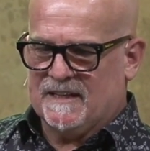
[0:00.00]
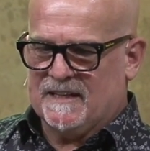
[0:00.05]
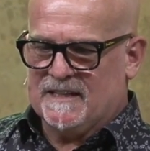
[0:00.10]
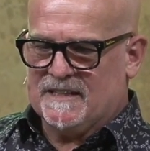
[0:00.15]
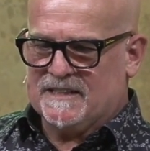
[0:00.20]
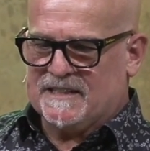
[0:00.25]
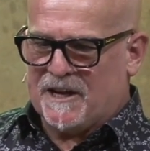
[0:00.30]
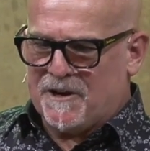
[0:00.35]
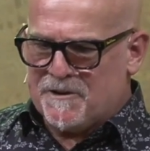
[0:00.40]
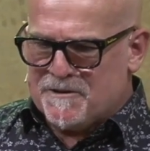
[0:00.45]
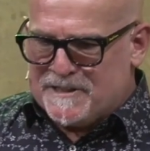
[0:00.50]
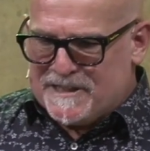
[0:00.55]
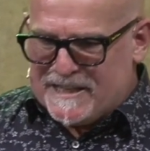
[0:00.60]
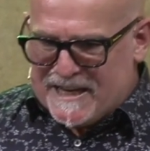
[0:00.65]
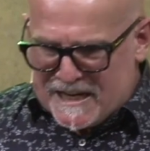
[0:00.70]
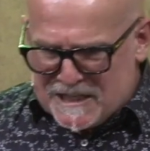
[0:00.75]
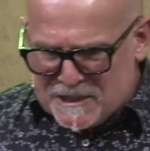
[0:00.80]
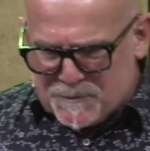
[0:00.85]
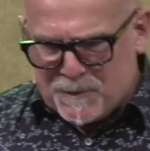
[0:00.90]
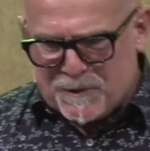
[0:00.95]
So
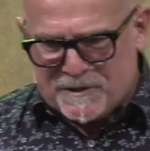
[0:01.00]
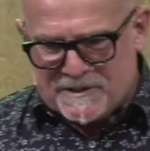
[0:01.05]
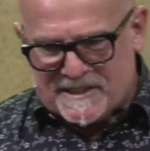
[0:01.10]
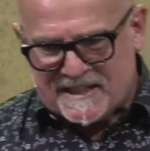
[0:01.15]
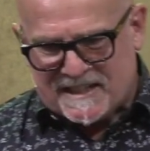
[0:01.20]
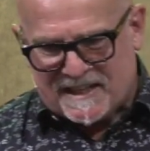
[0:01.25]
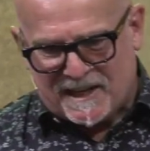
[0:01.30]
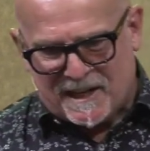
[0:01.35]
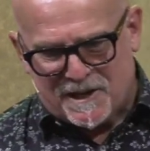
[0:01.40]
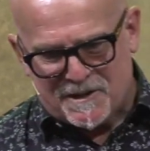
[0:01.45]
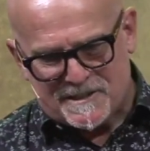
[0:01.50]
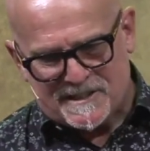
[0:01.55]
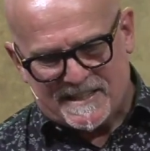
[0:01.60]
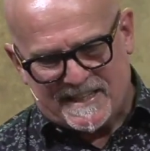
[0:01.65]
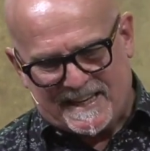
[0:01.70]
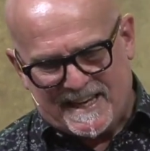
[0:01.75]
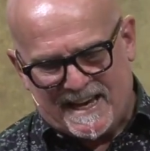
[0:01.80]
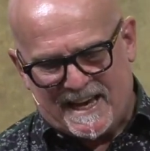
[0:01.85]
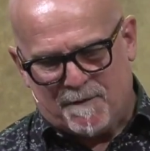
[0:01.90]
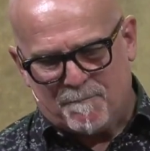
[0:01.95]
desperate to close the
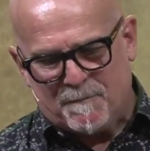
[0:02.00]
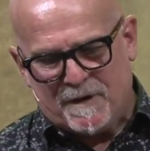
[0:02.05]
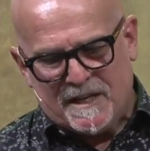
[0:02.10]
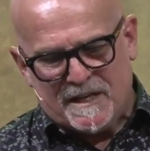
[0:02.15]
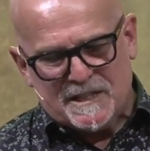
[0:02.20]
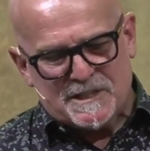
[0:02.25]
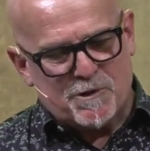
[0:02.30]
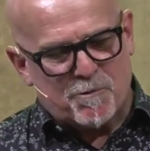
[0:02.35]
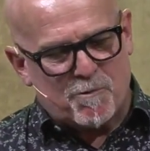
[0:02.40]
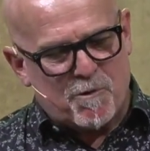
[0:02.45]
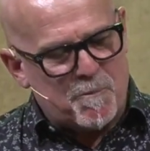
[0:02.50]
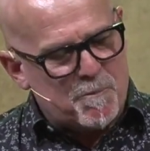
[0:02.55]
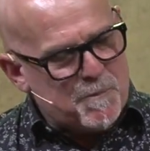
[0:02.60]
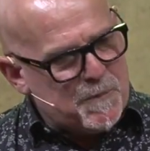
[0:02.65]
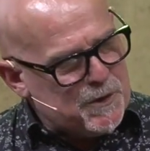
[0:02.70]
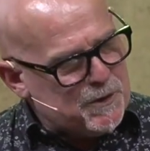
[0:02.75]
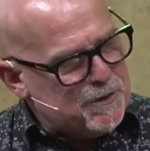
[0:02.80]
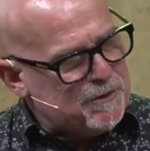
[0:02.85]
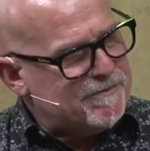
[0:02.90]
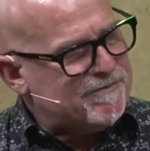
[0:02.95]
gap, to
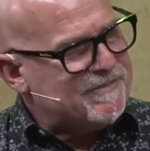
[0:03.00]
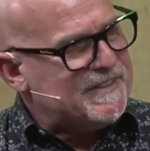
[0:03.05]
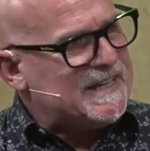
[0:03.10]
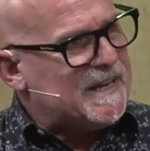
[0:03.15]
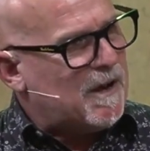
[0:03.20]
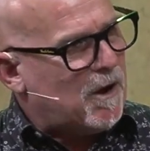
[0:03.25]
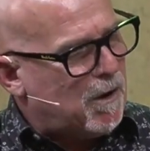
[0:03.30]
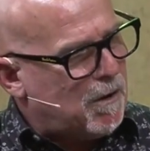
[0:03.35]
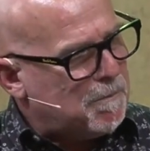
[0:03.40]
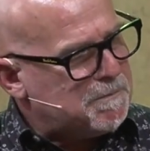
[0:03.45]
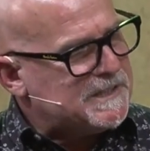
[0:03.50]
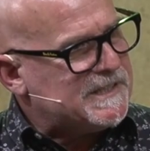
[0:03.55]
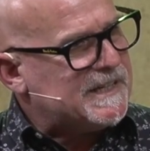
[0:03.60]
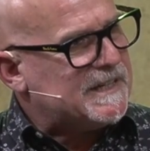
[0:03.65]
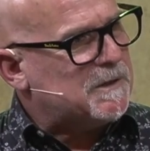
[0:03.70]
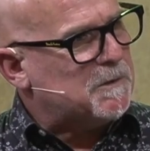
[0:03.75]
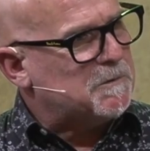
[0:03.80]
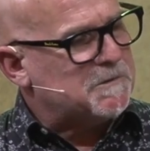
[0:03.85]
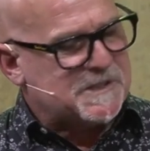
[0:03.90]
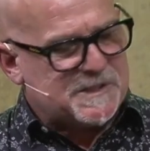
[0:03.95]
remove the
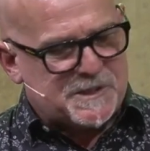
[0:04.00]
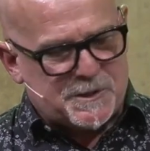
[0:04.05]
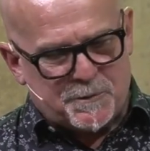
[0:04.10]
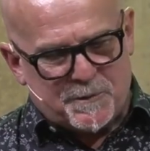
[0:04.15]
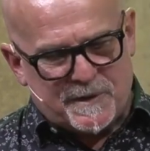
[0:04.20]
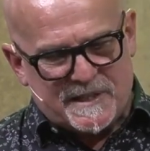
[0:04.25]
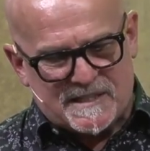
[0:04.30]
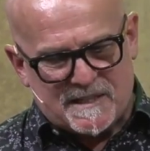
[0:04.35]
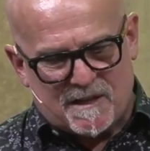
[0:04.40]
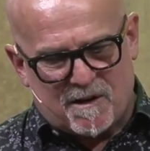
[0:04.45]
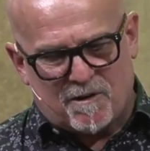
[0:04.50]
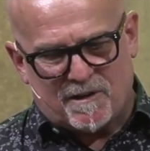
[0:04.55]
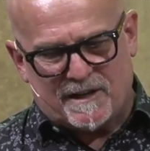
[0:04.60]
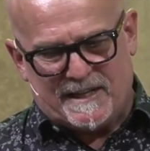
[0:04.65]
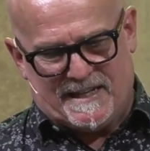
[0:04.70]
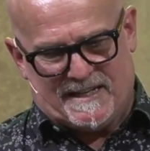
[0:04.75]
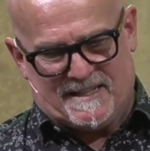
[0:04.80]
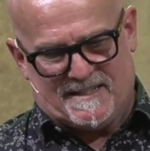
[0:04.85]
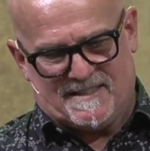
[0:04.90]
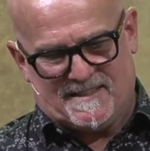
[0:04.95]
obstacles to His
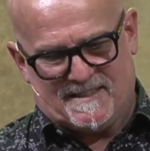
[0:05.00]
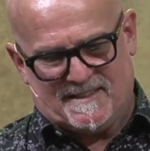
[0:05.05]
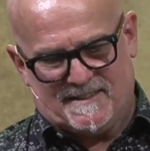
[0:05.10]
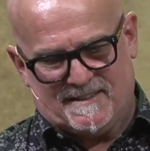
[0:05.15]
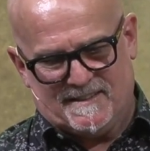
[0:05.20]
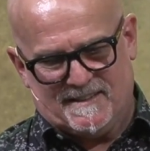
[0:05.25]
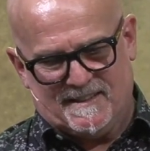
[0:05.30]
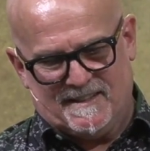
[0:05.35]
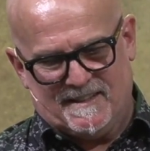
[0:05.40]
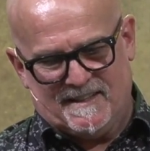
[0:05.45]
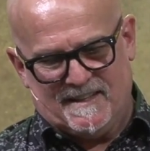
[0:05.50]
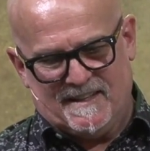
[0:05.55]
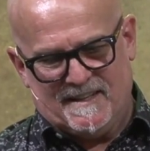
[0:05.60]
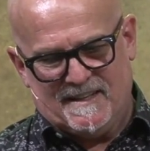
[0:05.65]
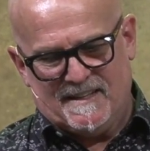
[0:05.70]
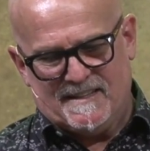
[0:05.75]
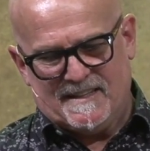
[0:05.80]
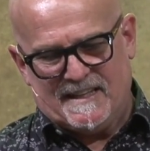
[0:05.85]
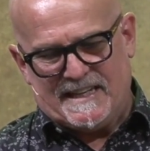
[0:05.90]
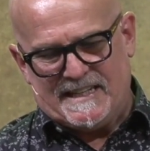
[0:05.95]
holiness,
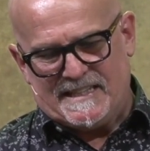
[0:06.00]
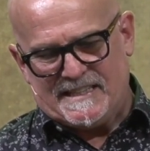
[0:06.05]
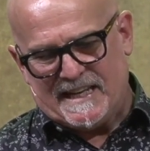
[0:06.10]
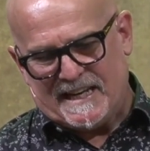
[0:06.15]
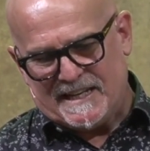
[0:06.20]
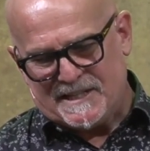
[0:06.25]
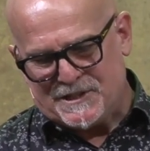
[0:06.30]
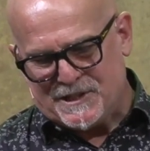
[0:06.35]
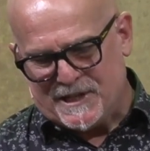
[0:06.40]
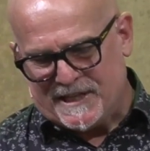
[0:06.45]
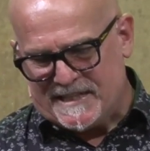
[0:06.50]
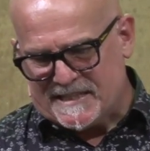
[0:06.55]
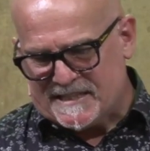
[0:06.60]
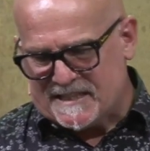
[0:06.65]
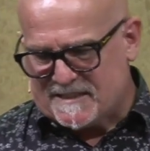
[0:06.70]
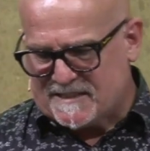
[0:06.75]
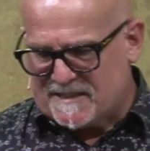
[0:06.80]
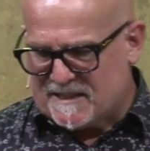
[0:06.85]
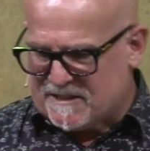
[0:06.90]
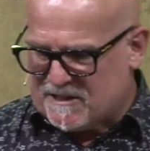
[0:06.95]
that He sent
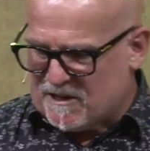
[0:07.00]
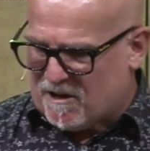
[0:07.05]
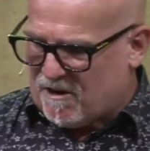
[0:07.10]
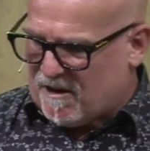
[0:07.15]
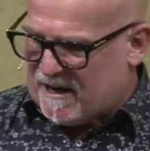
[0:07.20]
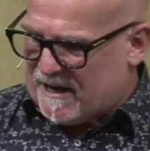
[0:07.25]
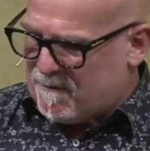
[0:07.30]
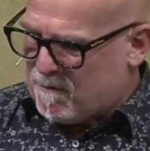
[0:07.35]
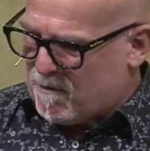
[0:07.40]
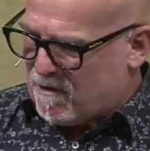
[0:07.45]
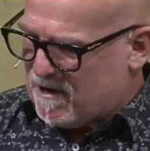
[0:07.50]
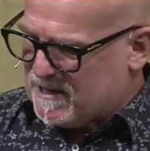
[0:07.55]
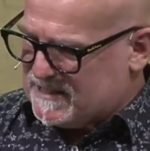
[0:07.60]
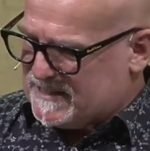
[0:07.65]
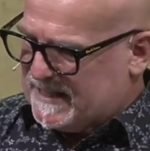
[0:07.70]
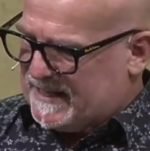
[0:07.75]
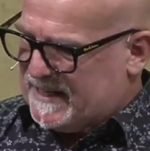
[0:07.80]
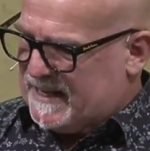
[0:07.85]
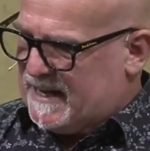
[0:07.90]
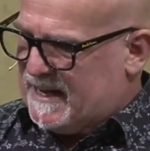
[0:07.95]
Jesus to die and rise
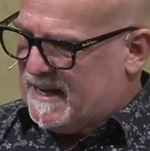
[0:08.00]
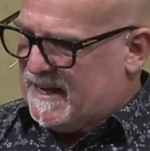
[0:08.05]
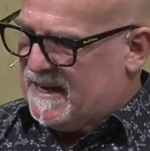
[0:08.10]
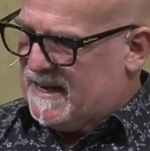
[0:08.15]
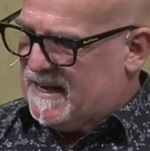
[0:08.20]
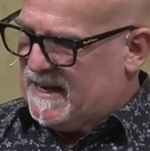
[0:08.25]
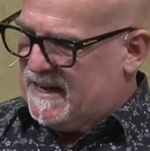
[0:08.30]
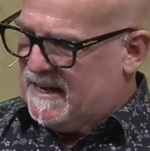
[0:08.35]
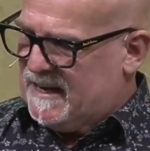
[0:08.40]
again